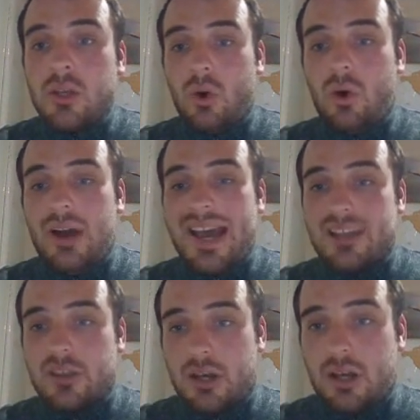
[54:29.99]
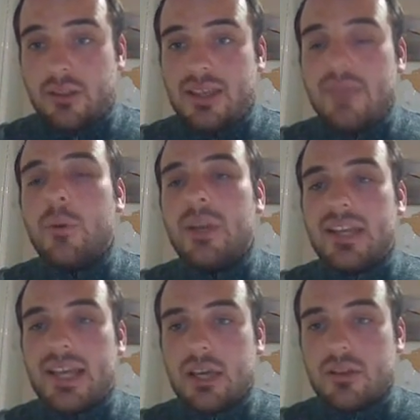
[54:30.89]
Your air charts give you
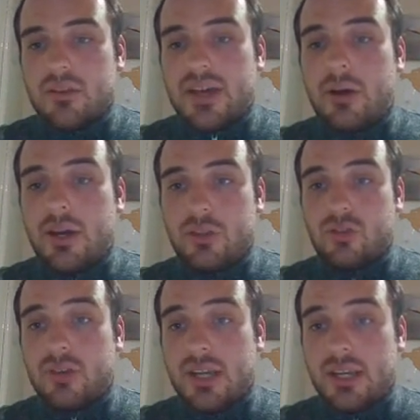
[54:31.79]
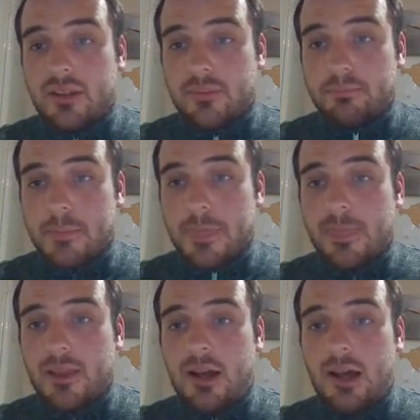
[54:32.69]
an indication of how high the terrain is,
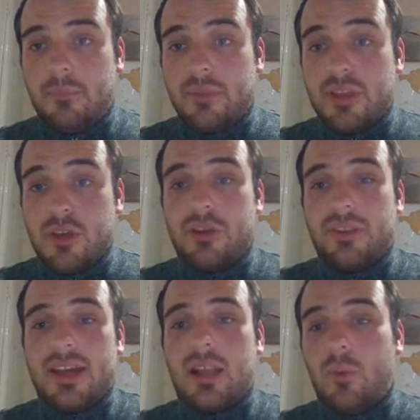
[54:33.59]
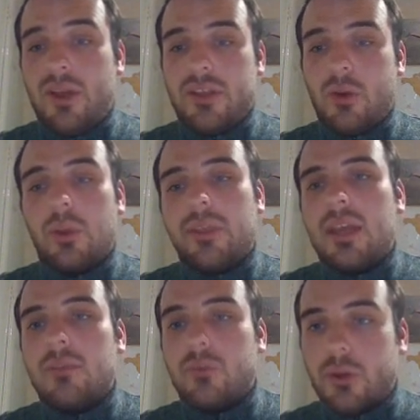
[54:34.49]
so you can tell whether you're
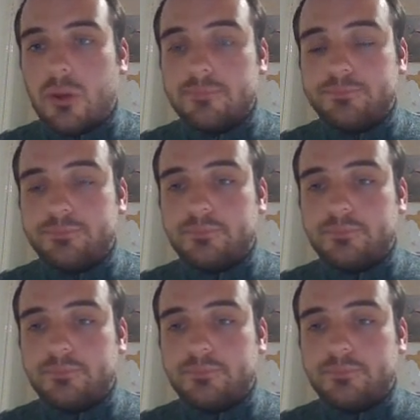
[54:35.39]
safe or not.